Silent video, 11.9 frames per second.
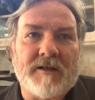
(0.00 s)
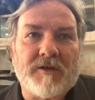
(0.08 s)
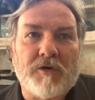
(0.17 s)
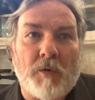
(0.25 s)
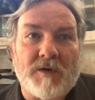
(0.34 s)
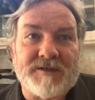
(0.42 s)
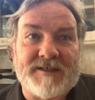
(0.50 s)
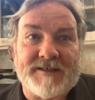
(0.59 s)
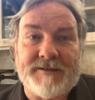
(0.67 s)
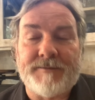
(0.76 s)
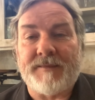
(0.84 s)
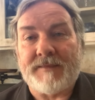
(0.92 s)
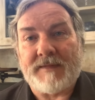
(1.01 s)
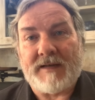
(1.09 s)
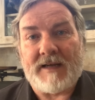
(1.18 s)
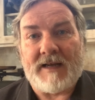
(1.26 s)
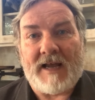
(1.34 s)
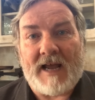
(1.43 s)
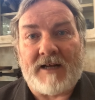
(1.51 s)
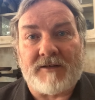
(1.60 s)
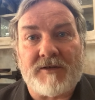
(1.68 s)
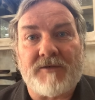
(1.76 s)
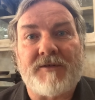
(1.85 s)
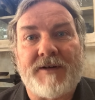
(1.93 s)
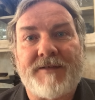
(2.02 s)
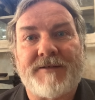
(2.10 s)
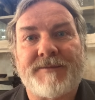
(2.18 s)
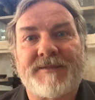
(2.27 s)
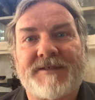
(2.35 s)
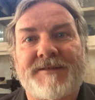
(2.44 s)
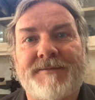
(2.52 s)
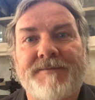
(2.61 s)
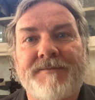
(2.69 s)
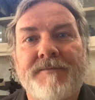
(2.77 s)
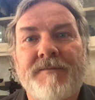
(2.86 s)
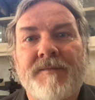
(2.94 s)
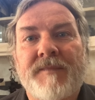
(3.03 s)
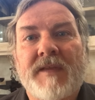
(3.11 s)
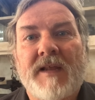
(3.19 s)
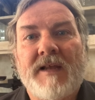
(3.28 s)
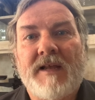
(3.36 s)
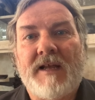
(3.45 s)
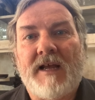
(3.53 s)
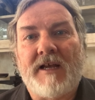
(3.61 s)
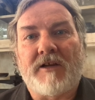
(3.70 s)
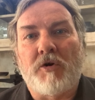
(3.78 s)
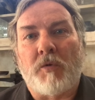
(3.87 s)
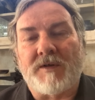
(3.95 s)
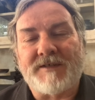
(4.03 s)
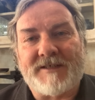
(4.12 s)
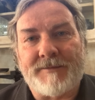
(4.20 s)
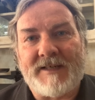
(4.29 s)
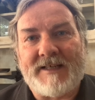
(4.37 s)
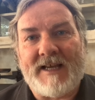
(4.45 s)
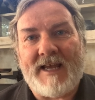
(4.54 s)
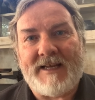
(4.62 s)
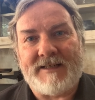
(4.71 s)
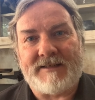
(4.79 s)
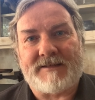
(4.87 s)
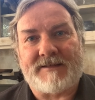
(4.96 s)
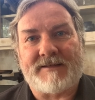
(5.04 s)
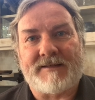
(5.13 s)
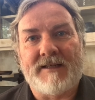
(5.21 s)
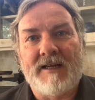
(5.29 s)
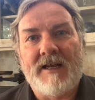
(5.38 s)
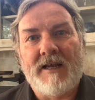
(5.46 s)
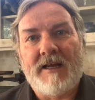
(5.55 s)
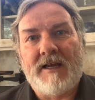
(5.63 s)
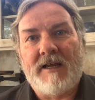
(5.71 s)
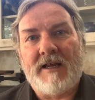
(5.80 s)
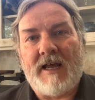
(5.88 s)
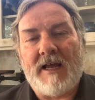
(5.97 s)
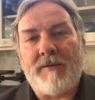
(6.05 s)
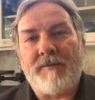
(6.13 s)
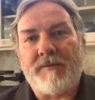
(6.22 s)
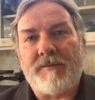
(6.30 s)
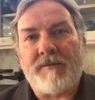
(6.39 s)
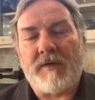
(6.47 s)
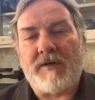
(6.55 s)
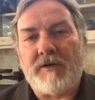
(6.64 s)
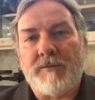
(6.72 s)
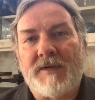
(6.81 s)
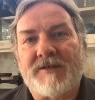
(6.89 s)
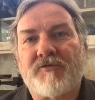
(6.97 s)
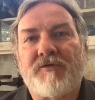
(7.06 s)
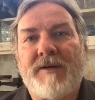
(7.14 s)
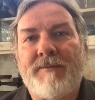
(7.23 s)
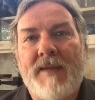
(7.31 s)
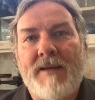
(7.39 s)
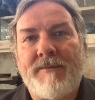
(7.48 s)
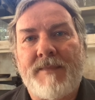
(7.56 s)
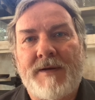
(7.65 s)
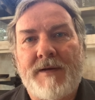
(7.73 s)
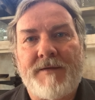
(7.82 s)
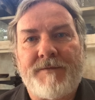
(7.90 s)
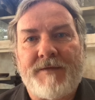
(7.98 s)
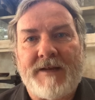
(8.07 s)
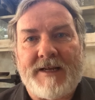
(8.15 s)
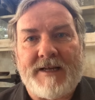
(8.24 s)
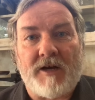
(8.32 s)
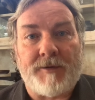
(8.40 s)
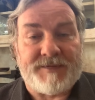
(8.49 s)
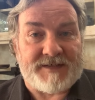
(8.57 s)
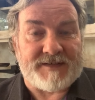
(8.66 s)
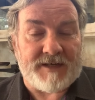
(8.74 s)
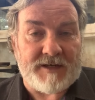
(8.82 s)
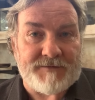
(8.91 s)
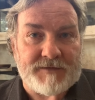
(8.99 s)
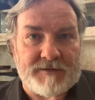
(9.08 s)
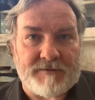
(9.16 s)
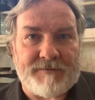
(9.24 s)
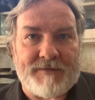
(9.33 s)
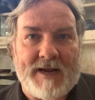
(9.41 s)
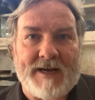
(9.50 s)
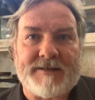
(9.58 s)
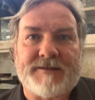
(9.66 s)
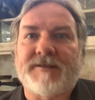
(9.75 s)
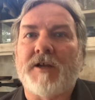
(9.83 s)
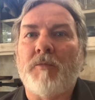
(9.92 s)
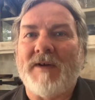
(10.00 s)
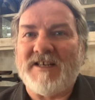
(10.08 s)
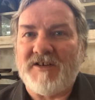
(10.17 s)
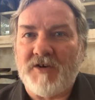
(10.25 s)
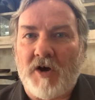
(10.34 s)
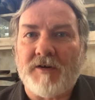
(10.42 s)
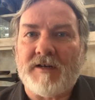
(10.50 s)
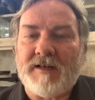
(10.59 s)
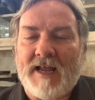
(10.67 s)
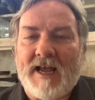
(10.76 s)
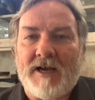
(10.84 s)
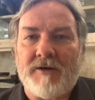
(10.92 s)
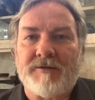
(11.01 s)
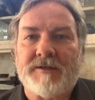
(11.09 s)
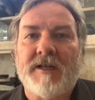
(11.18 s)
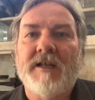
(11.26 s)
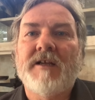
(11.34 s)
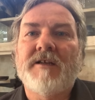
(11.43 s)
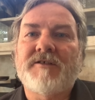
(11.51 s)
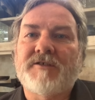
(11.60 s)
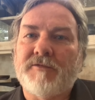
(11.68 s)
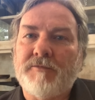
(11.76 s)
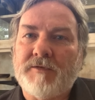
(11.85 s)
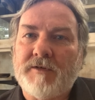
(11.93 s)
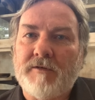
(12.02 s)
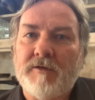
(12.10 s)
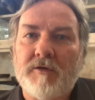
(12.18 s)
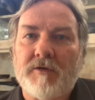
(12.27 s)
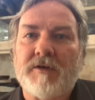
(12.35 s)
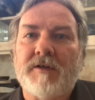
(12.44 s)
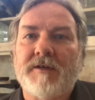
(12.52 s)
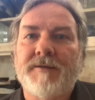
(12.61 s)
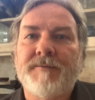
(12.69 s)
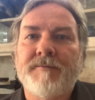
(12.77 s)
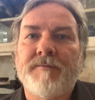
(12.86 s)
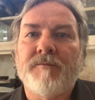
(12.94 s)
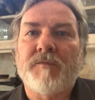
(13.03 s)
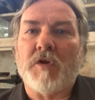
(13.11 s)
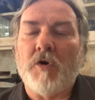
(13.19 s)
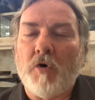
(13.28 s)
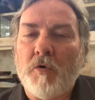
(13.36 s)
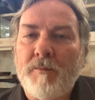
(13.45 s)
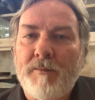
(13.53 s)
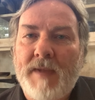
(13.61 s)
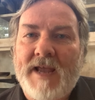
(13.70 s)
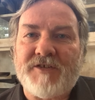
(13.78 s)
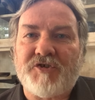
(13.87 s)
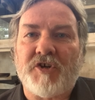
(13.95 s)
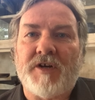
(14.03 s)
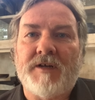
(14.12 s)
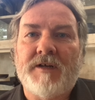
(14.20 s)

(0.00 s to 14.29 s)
quantum algorithms, quantum gates. You must remember the observer effect. So we're not allowed to look or measure